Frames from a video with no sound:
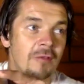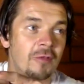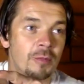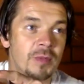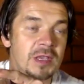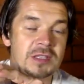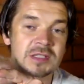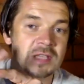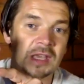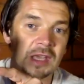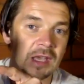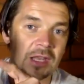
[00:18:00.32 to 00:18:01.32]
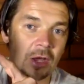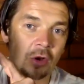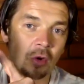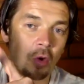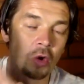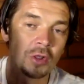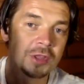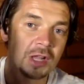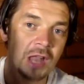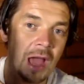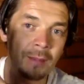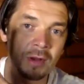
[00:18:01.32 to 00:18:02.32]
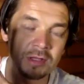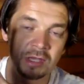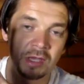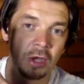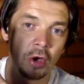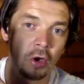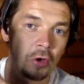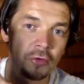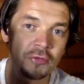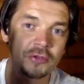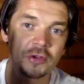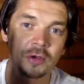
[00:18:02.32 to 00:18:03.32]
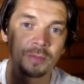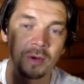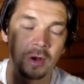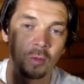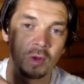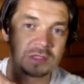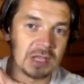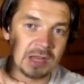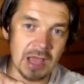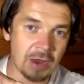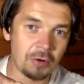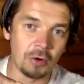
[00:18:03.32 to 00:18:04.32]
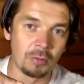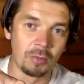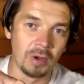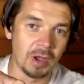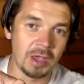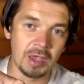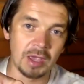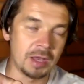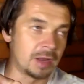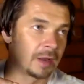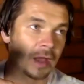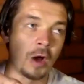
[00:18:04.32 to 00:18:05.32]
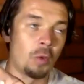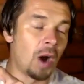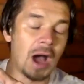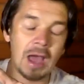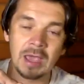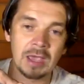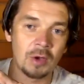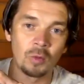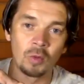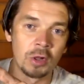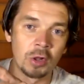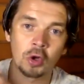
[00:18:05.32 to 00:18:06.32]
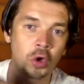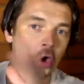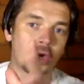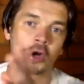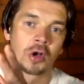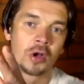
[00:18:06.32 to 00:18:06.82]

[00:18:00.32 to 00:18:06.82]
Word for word: for me sticking in a cold climate earthship uh, wautillarium in hawaii will cook